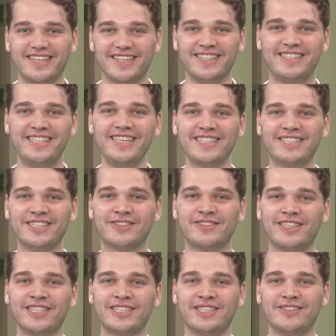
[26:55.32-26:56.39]
The chi is a
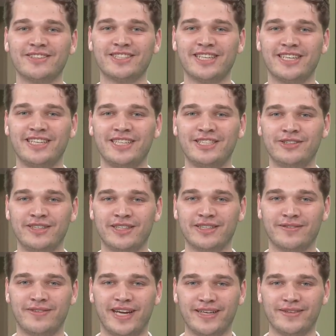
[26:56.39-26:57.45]
traditional Chinese unit
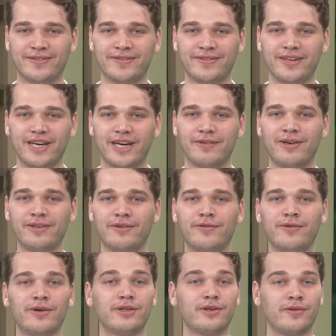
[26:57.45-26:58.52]
of length, around
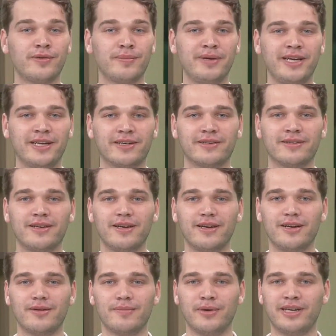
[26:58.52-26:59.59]
1/3 of a meter,
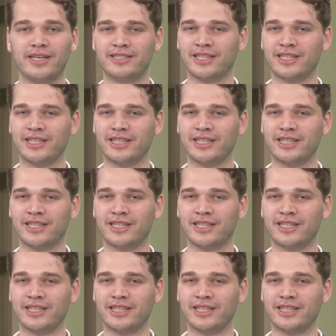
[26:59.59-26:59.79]
but its